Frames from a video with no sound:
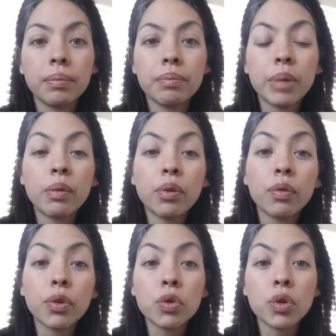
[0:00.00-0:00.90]
Maybe for
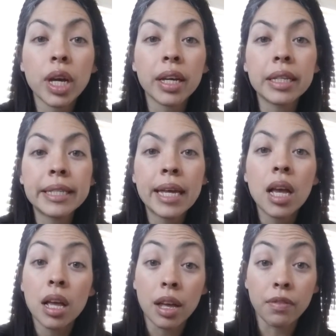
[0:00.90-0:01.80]
a few guys,
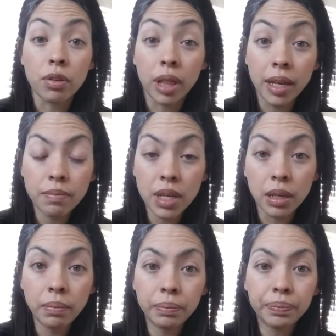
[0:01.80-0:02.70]
if you're like
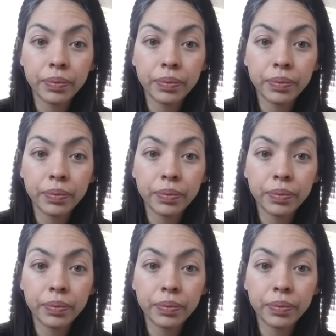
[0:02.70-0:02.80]
me,